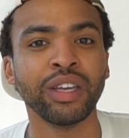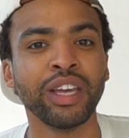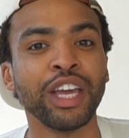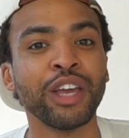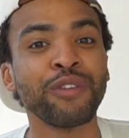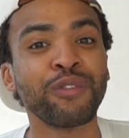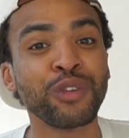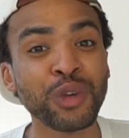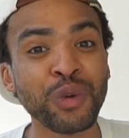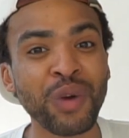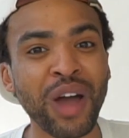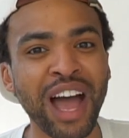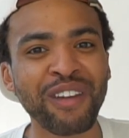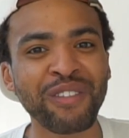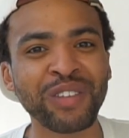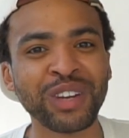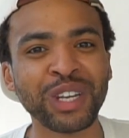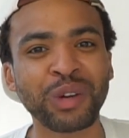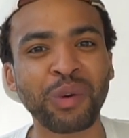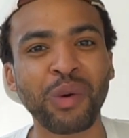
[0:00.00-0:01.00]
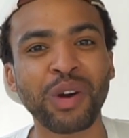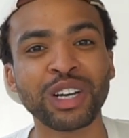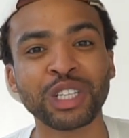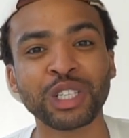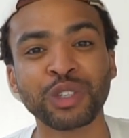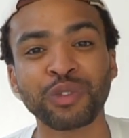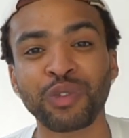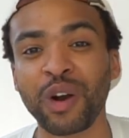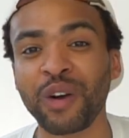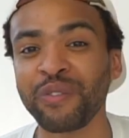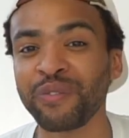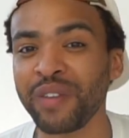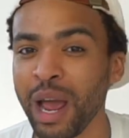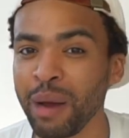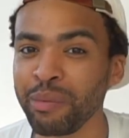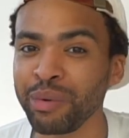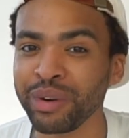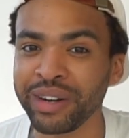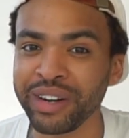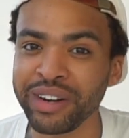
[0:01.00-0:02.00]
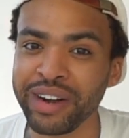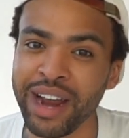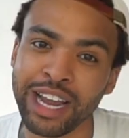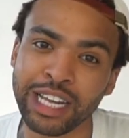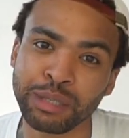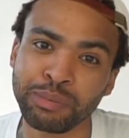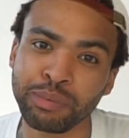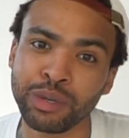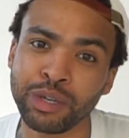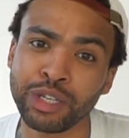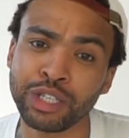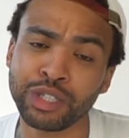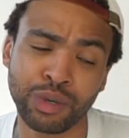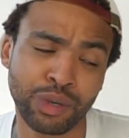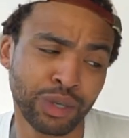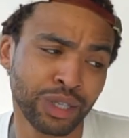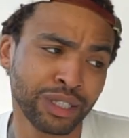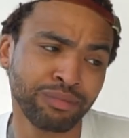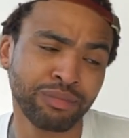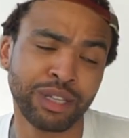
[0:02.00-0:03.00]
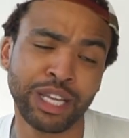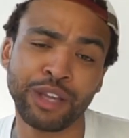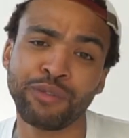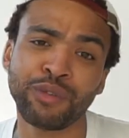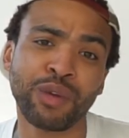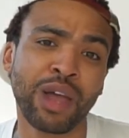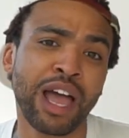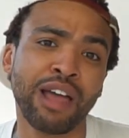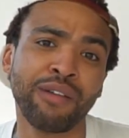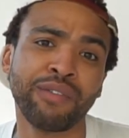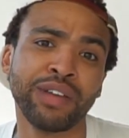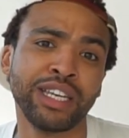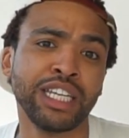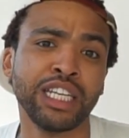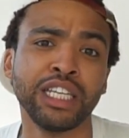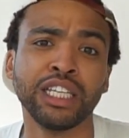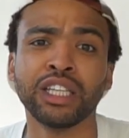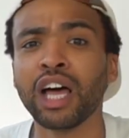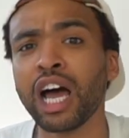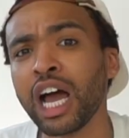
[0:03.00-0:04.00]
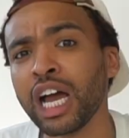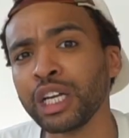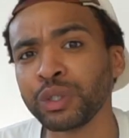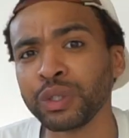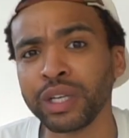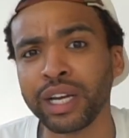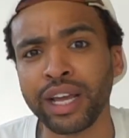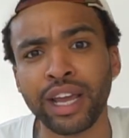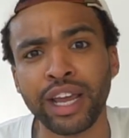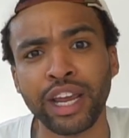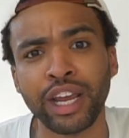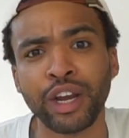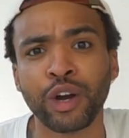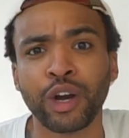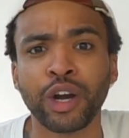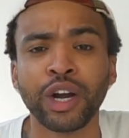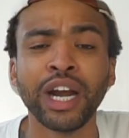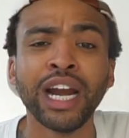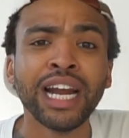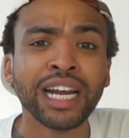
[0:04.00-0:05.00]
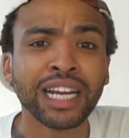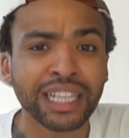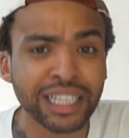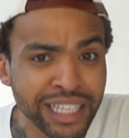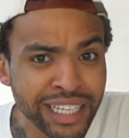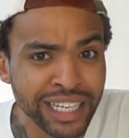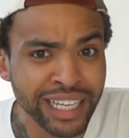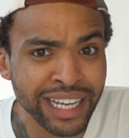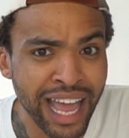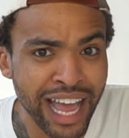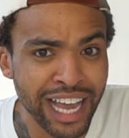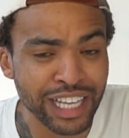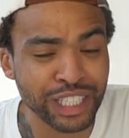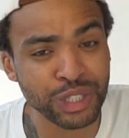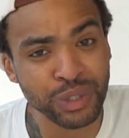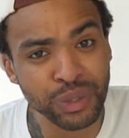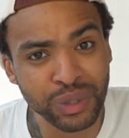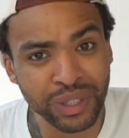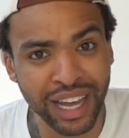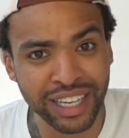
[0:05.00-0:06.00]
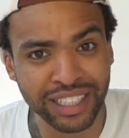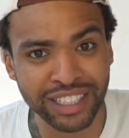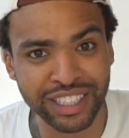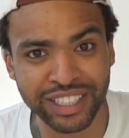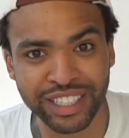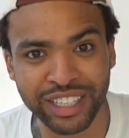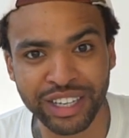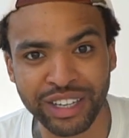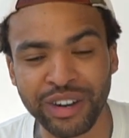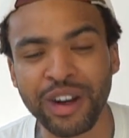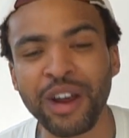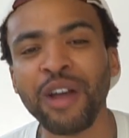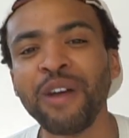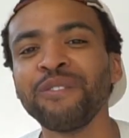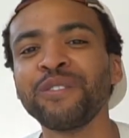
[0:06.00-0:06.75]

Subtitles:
If you have any questions for our fabric care experts, or if you have any laundry day or cleaning hacks you'd like to share,